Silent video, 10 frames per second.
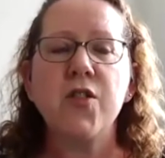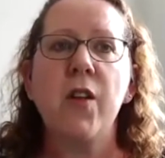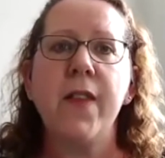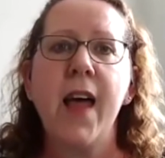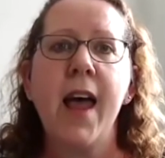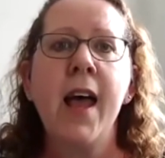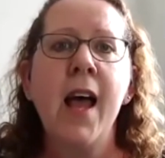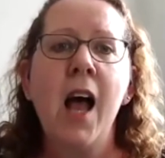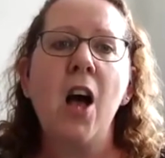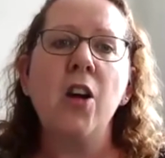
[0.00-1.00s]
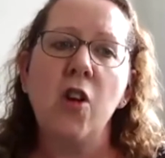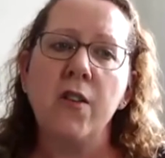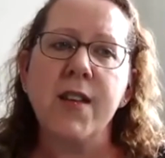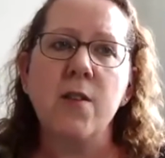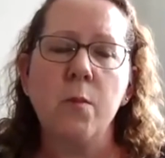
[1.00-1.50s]
on there and
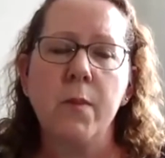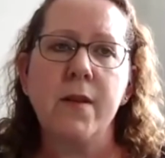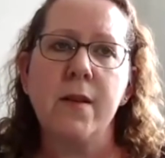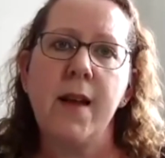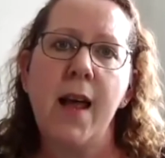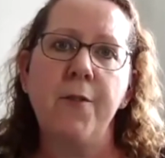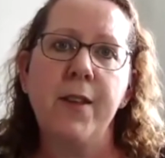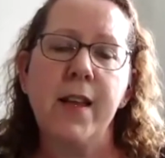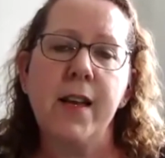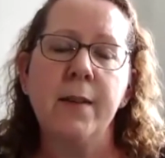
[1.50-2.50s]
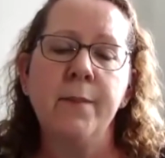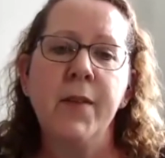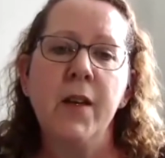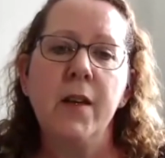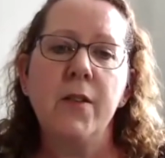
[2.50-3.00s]
contact numbers and everything.
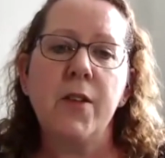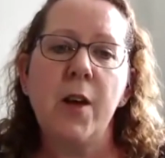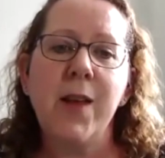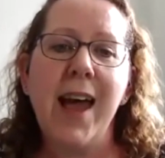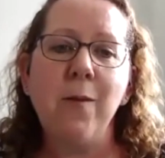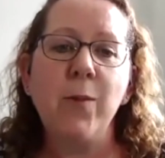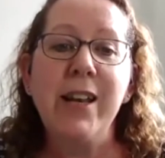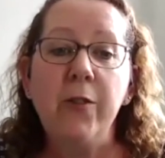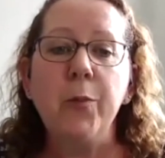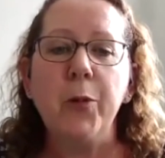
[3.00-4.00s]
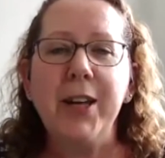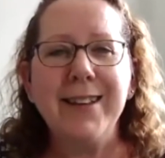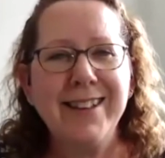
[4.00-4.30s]
So yeah, we love Breathe.